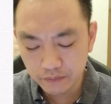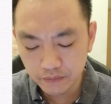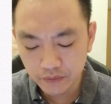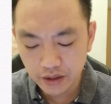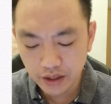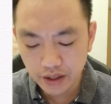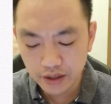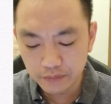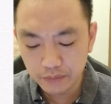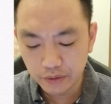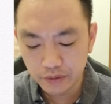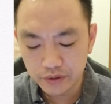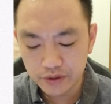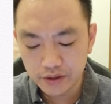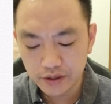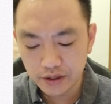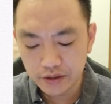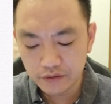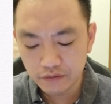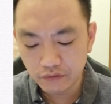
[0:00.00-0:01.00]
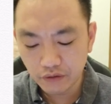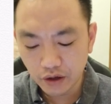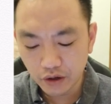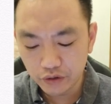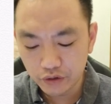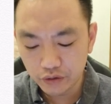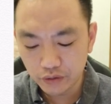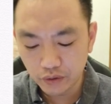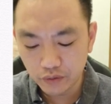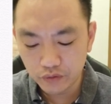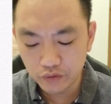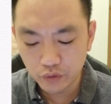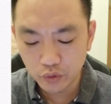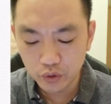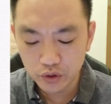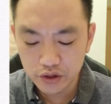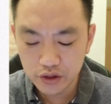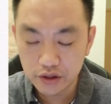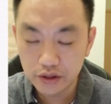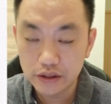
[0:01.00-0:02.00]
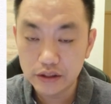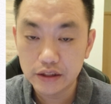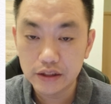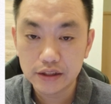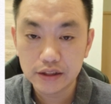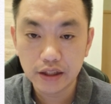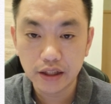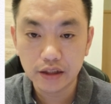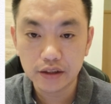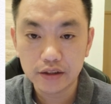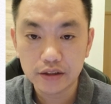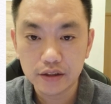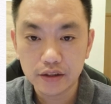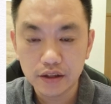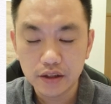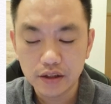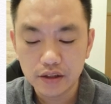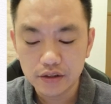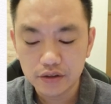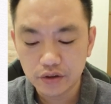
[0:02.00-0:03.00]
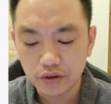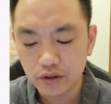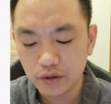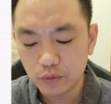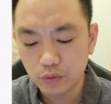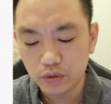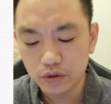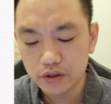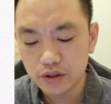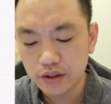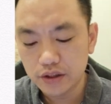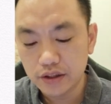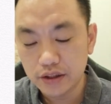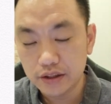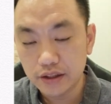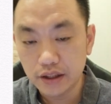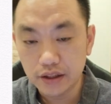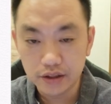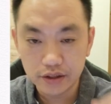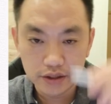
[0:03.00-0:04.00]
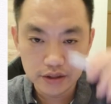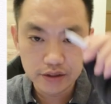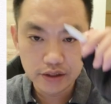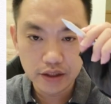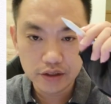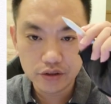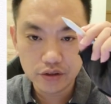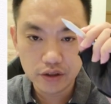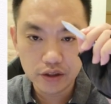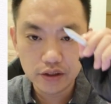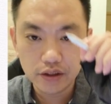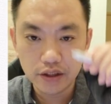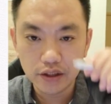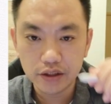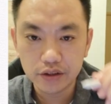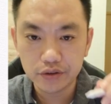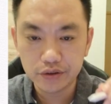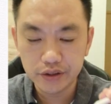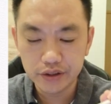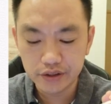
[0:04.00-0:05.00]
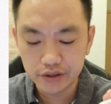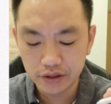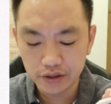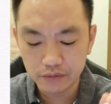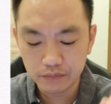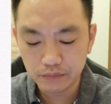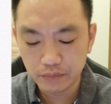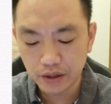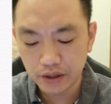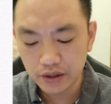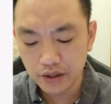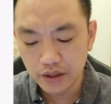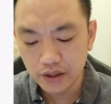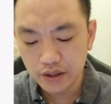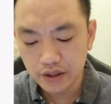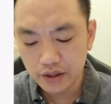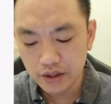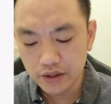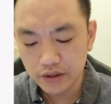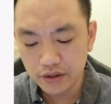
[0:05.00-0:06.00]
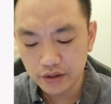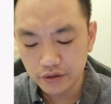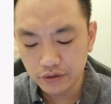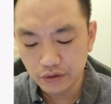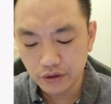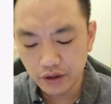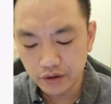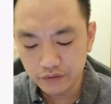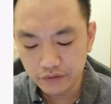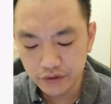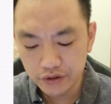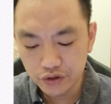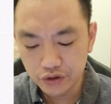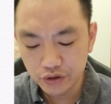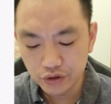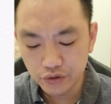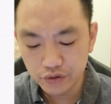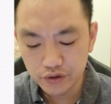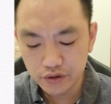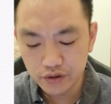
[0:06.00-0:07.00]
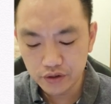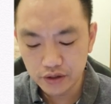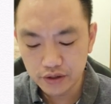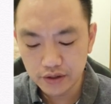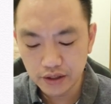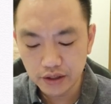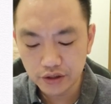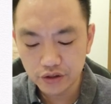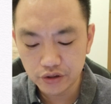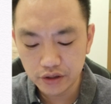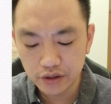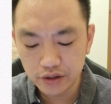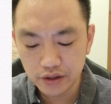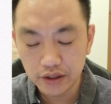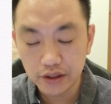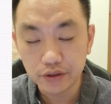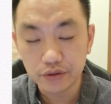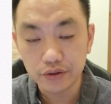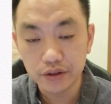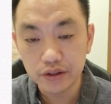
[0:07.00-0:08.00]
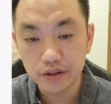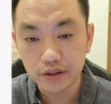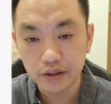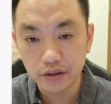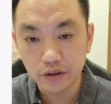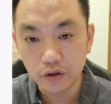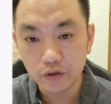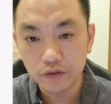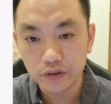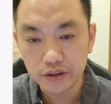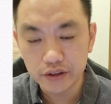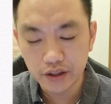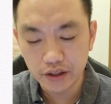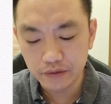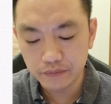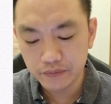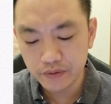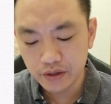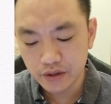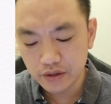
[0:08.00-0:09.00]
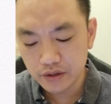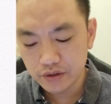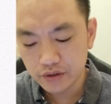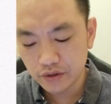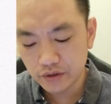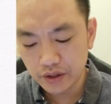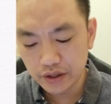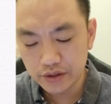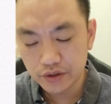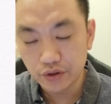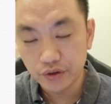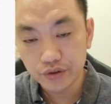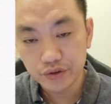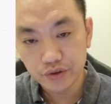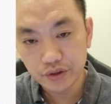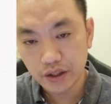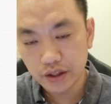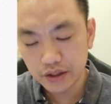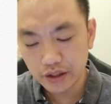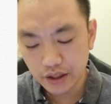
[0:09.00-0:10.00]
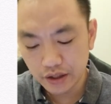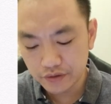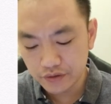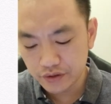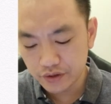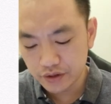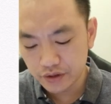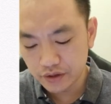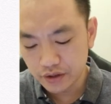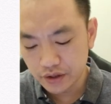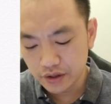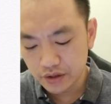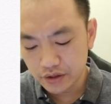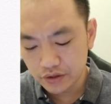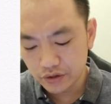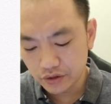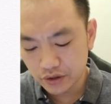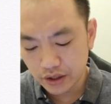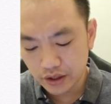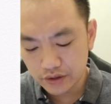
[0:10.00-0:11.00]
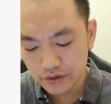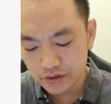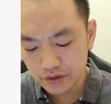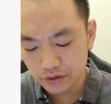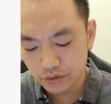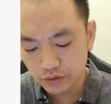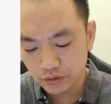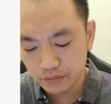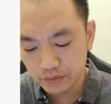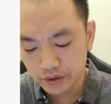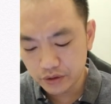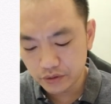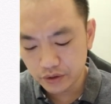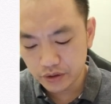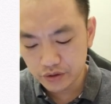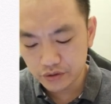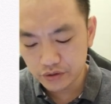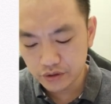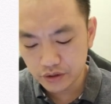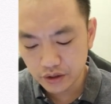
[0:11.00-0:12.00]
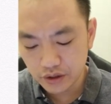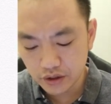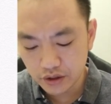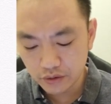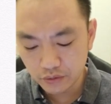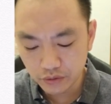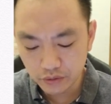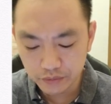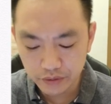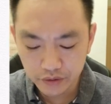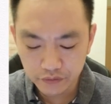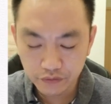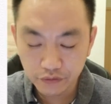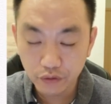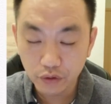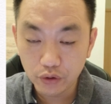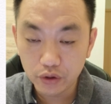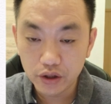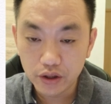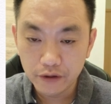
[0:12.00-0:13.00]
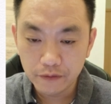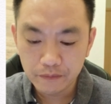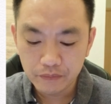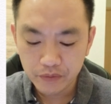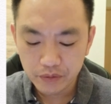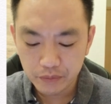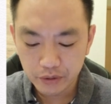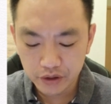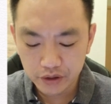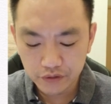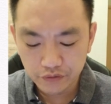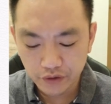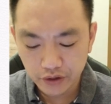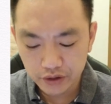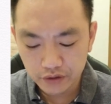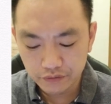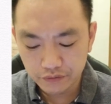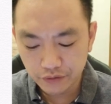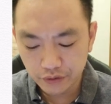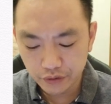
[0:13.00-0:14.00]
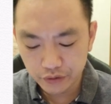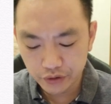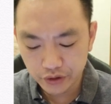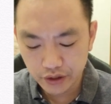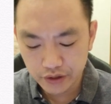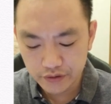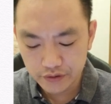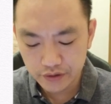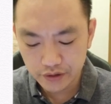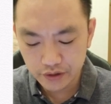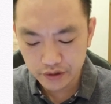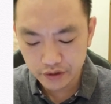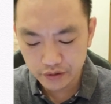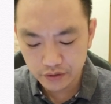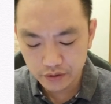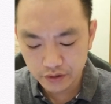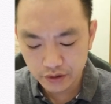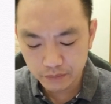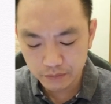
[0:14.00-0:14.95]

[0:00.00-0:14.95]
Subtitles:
label it says volume of water in the tank. So the water in the tank is actually decreasing, but in the graph it shows it's actually decreasing over time. So that's also not the answer. So the answer will be 4, because from the 4 you can see the